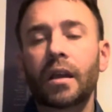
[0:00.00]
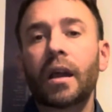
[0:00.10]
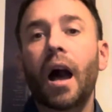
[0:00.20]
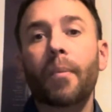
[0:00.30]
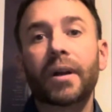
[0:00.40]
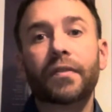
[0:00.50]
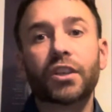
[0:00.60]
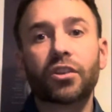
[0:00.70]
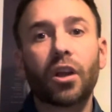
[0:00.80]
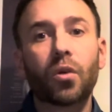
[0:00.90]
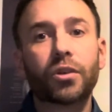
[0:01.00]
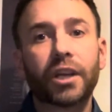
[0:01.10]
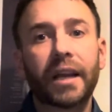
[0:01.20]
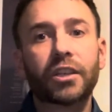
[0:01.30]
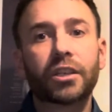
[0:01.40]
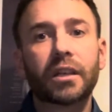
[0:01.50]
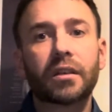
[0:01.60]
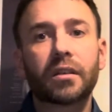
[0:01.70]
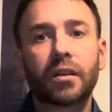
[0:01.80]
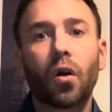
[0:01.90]
And if there's no
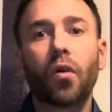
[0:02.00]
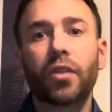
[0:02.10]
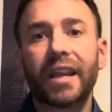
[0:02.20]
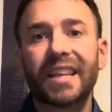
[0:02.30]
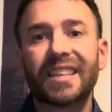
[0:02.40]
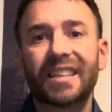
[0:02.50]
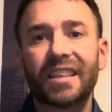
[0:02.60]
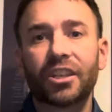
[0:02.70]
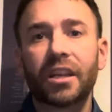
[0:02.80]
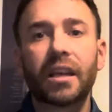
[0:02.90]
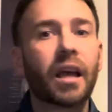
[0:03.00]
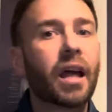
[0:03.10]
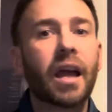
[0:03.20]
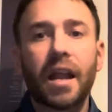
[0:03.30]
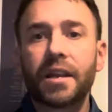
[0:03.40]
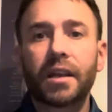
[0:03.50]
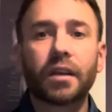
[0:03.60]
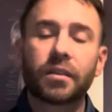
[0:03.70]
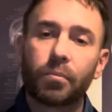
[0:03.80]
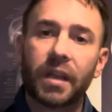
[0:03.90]
changes on the ECG, it
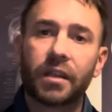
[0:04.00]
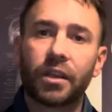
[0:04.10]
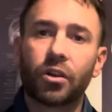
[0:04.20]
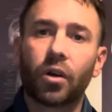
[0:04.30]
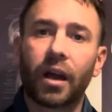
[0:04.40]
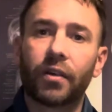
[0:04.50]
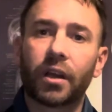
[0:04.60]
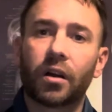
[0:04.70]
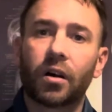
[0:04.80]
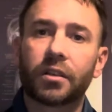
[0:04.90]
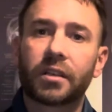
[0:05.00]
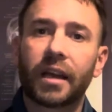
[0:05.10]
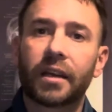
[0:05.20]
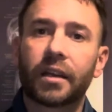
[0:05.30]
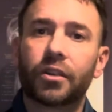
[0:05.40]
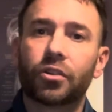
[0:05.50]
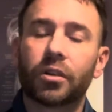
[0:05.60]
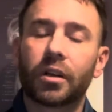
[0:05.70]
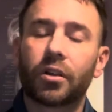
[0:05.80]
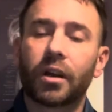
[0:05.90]
doesn't mean that you're not having a heart attack. You
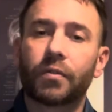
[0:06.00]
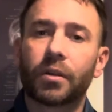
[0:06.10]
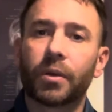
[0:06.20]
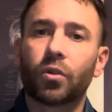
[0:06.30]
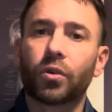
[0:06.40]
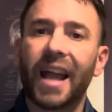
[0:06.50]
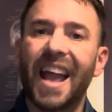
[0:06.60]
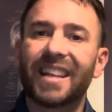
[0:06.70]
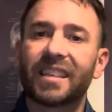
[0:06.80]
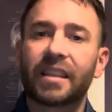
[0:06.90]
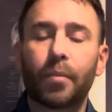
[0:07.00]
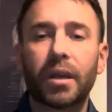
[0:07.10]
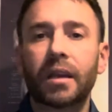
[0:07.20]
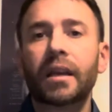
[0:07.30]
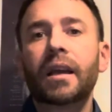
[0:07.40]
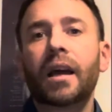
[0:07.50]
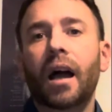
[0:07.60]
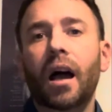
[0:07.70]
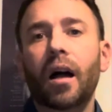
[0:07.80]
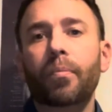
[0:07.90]
can have something called an
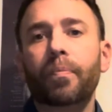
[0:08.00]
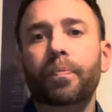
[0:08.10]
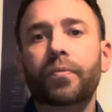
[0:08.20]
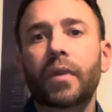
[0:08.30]
NSTEMI.